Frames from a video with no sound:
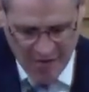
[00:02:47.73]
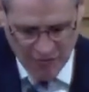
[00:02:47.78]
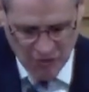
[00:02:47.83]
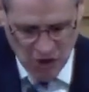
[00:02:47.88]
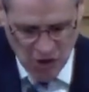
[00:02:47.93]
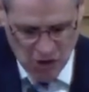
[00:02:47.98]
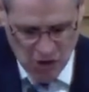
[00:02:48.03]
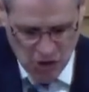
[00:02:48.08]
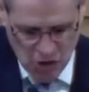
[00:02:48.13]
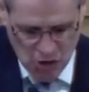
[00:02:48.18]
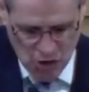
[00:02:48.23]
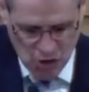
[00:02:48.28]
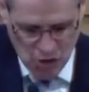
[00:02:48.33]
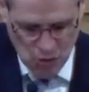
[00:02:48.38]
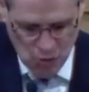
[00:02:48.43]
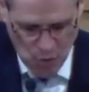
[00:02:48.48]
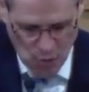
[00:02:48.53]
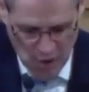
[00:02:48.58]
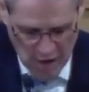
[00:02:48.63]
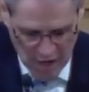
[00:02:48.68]
do
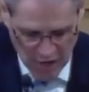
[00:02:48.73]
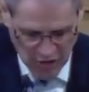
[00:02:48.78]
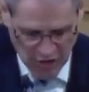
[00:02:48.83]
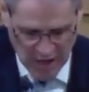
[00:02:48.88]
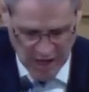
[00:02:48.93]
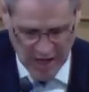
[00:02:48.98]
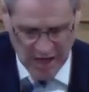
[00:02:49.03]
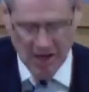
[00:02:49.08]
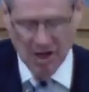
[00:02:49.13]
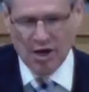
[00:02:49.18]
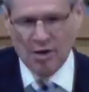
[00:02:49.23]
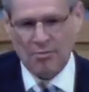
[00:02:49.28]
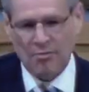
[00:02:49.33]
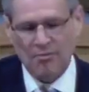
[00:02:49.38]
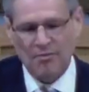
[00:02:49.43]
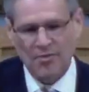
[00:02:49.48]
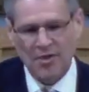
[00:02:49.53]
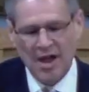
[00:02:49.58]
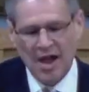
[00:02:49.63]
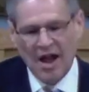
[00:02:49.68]
with Him.
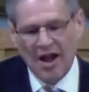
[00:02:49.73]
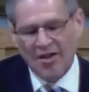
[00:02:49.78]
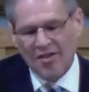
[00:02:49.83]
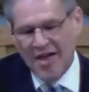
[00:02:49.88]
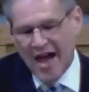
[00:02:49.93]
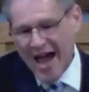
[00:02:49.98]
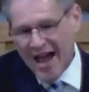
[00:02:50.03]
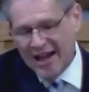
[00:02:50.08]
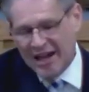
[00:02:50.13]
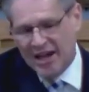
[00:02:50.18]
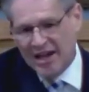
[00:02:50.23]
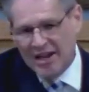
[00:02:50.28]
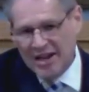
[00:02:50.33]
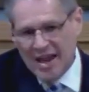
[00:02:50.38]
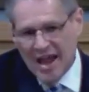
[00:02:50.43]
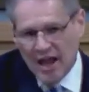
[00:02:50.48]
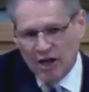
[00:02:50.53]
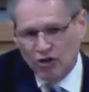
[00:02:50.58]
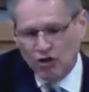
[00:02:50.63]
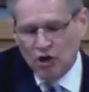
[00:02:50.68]
That
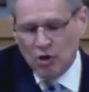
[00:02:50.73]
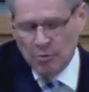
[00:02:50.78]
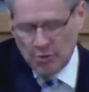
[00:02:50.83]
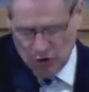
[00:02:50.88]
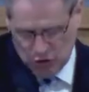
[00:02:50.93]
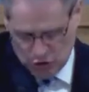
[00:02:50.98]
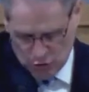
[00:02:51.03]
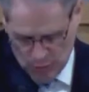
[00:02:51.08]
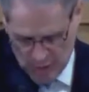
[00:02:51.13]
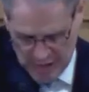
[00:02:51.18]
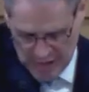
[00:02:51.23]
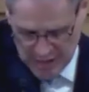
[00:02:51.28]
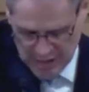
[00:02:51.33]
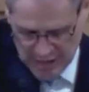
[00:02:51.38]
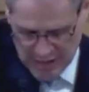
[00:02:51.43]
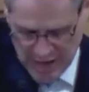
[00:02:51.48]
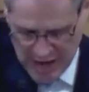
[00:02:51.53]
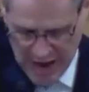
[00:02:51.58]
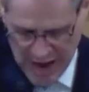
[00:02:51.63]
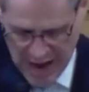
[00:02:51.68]
connection between
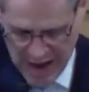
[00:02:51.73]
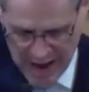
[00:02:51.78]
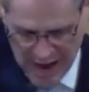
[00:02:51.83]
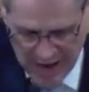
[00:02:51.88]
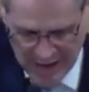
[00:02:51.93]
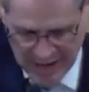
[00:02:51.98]
God